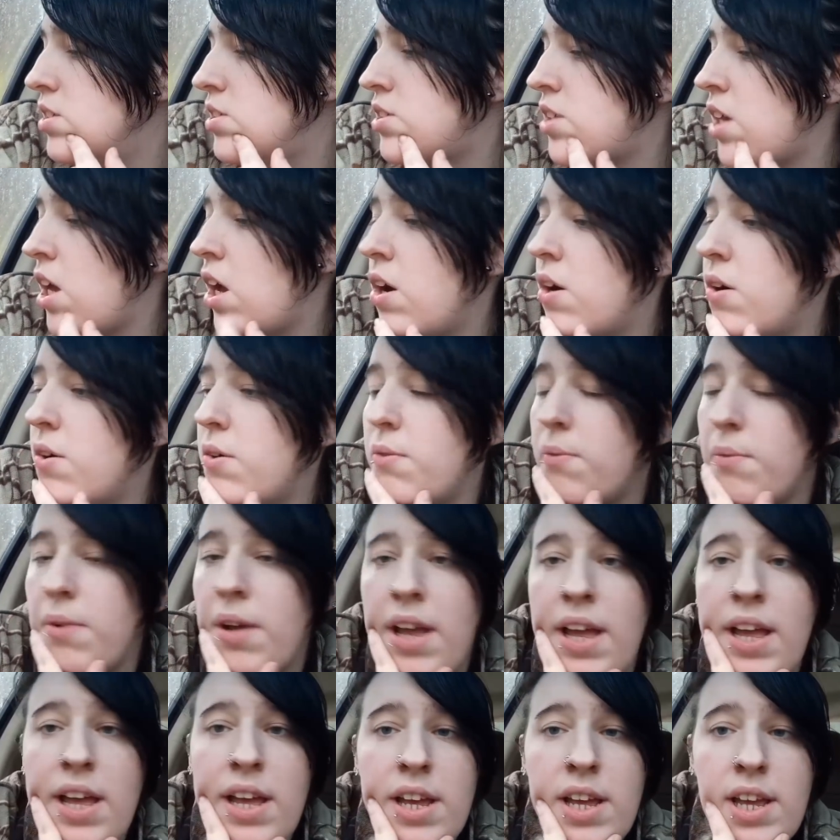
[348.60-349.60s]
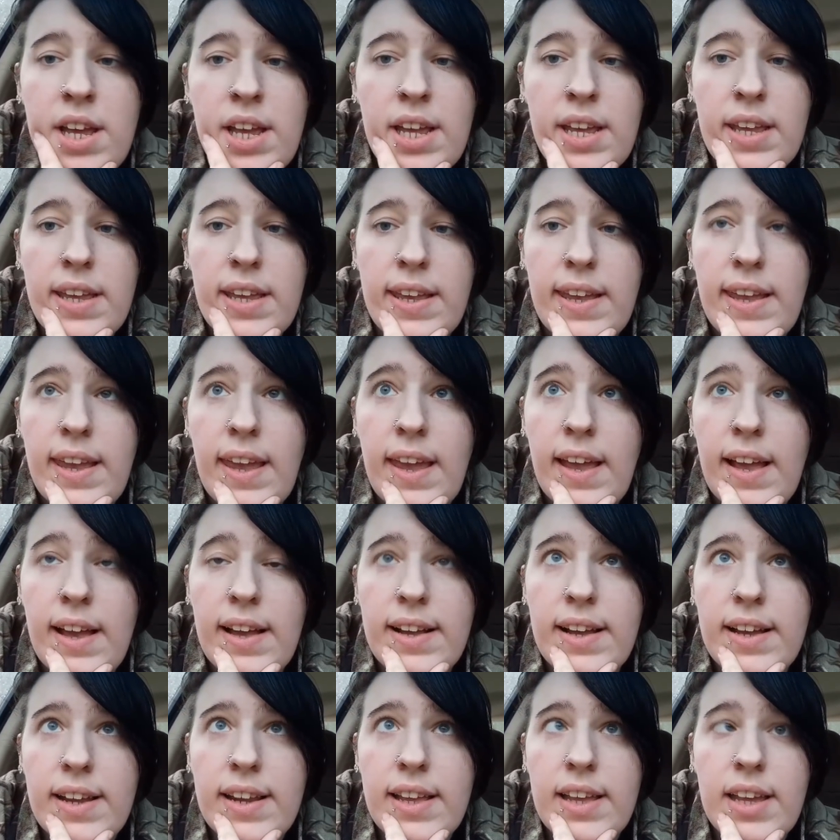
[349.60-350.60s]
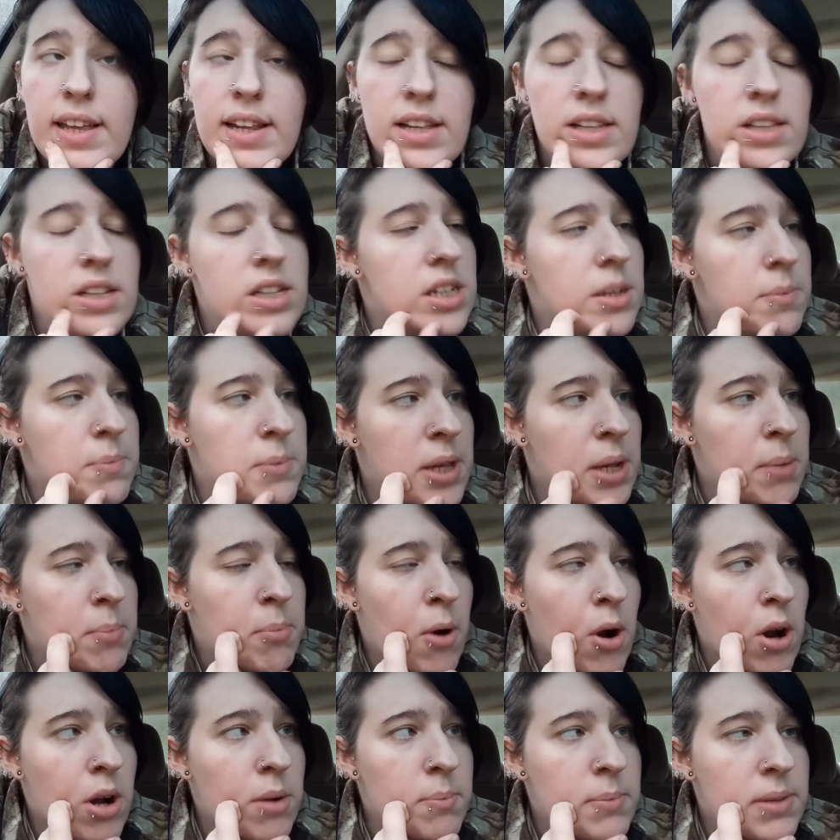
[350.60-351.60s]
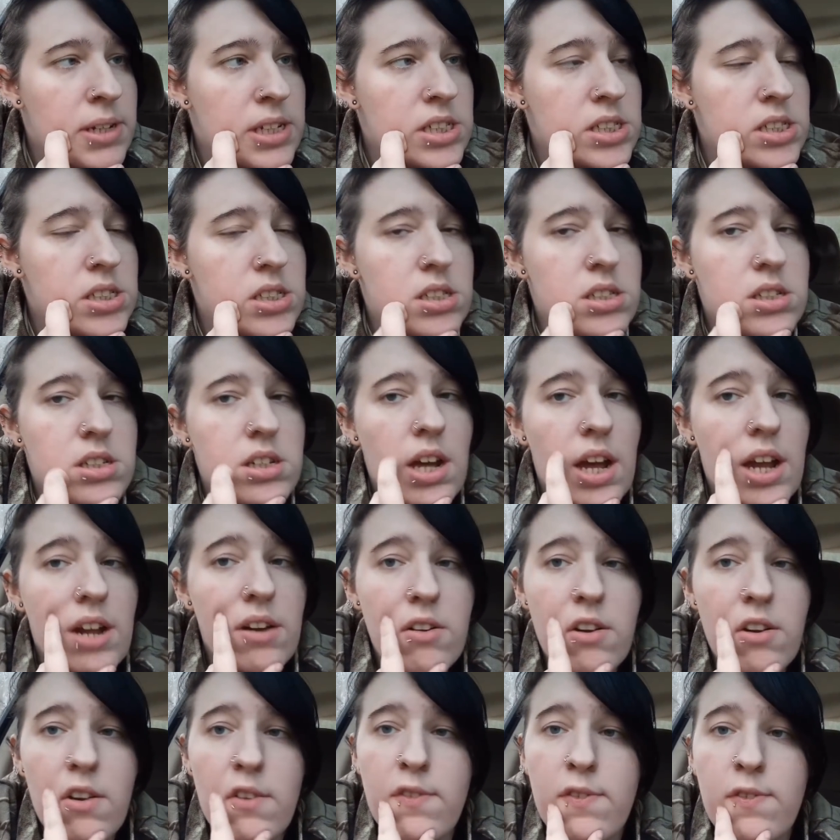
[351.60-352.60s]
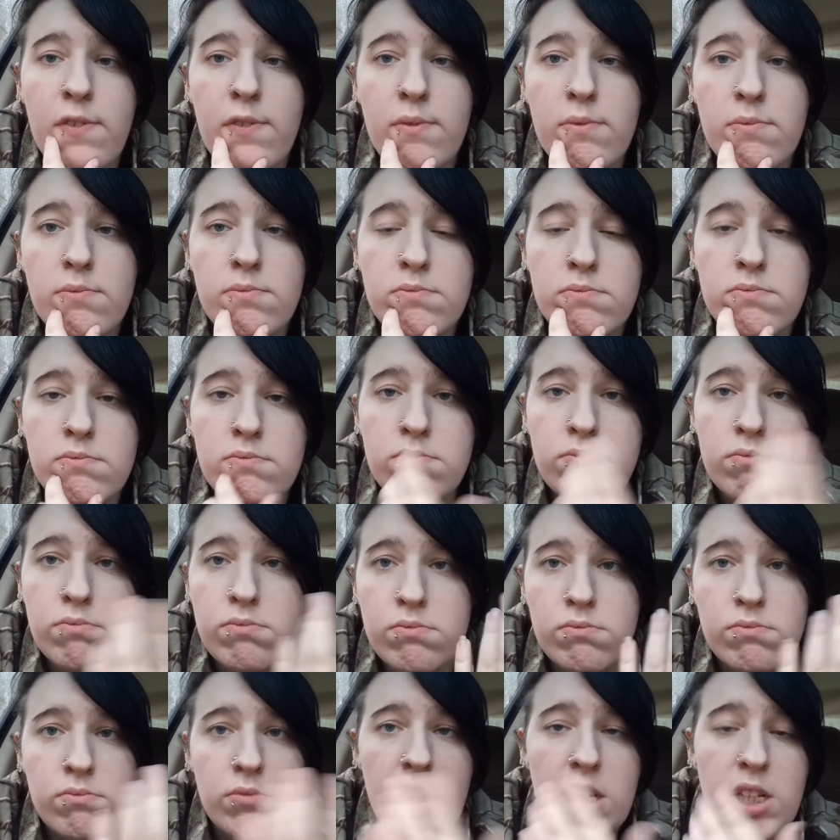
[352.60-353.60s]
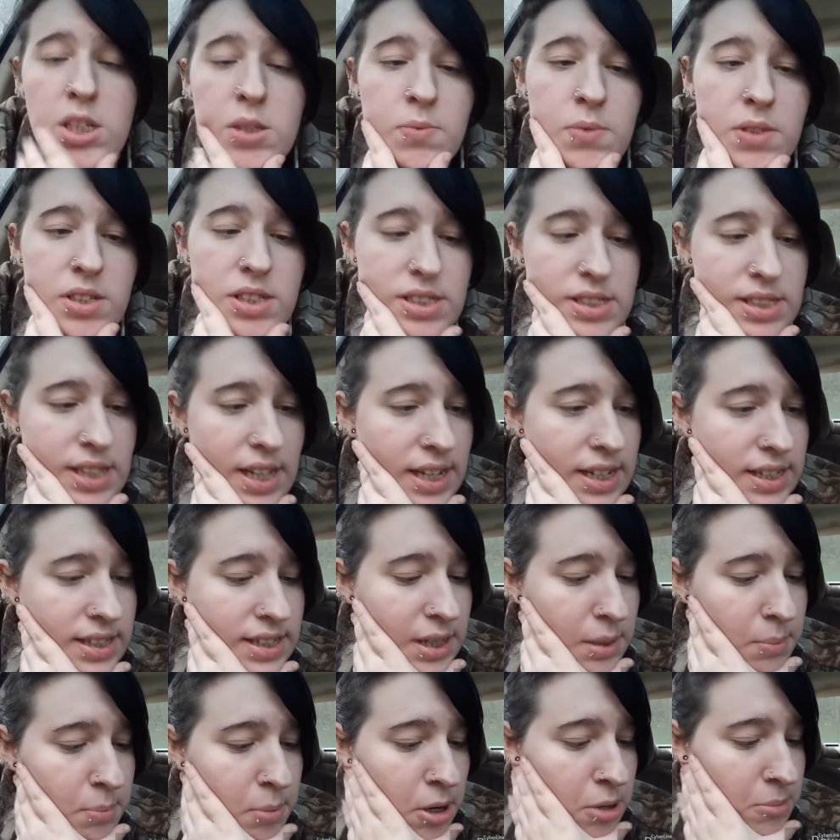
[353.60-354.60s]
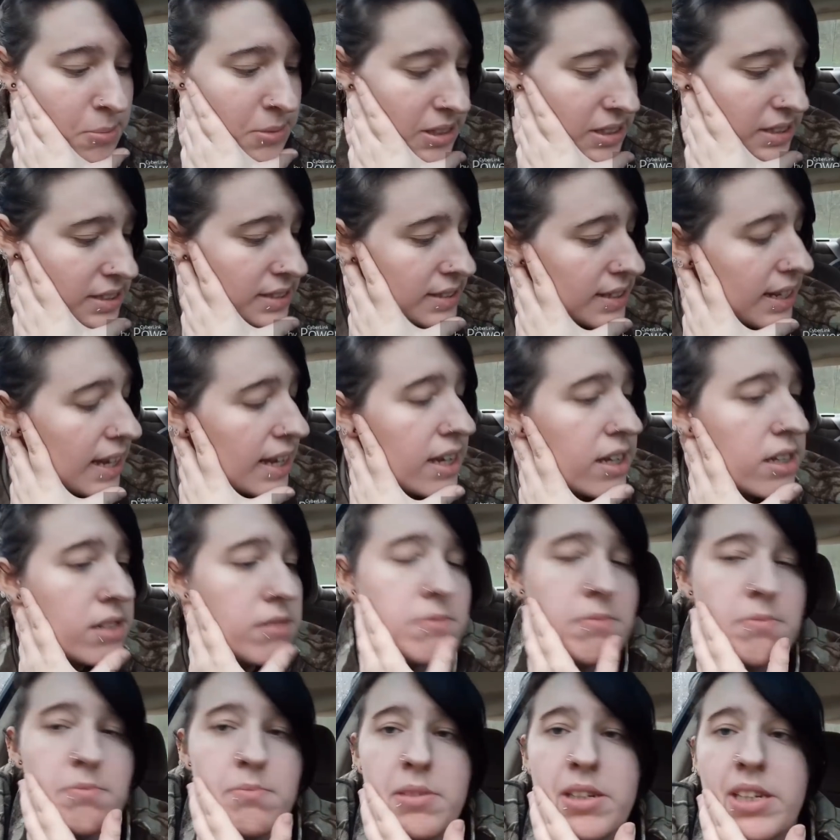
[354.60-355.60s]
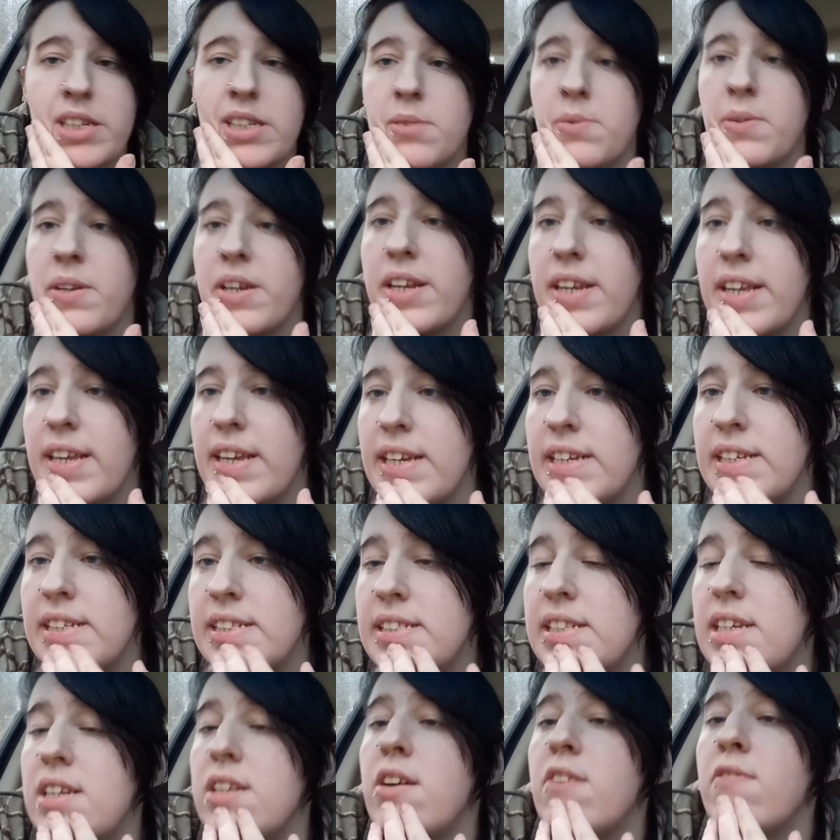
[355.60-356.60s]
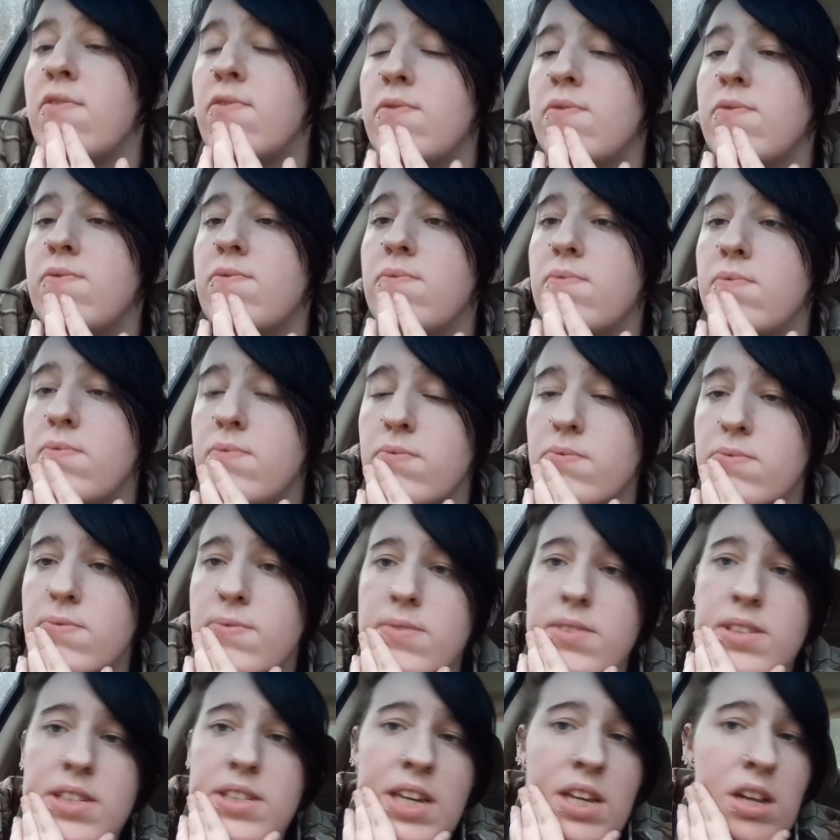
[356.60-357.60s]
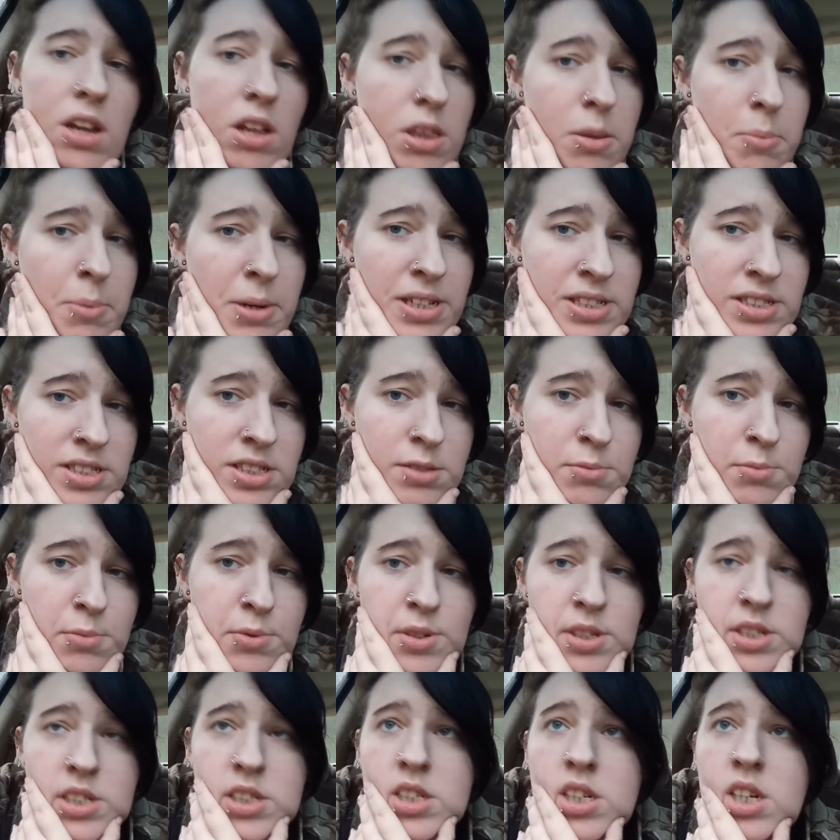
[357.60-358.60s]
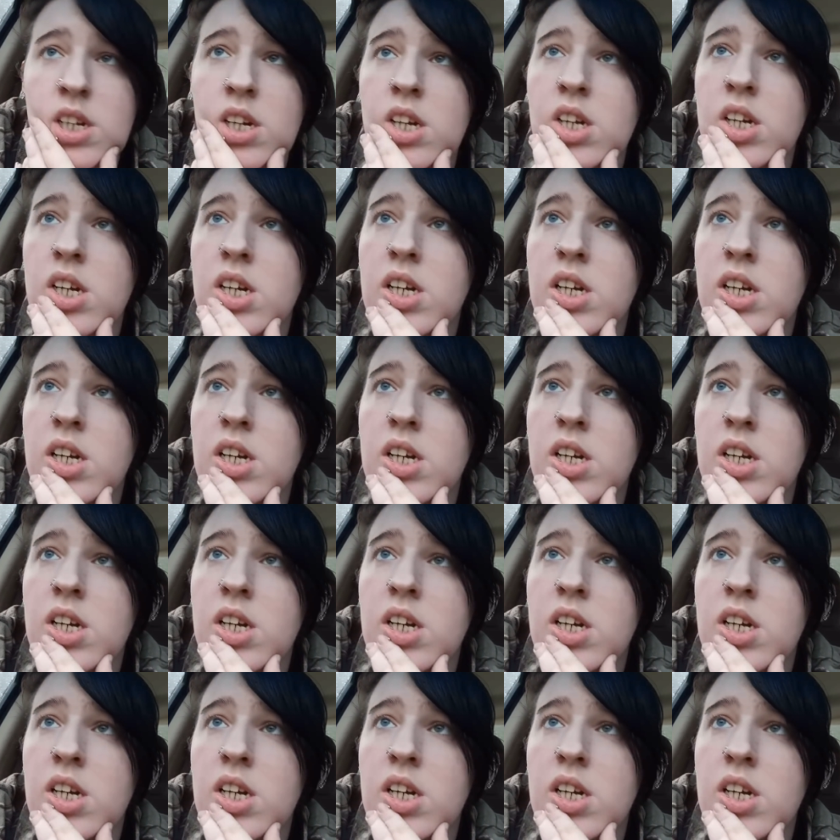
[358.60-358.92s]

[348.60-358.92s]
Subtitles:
So yeah, I gotta kind of clean up the apartment. I don't know if he's wanting to stay at the apartment tonight because we gotta get his son off, get on the bus in the morning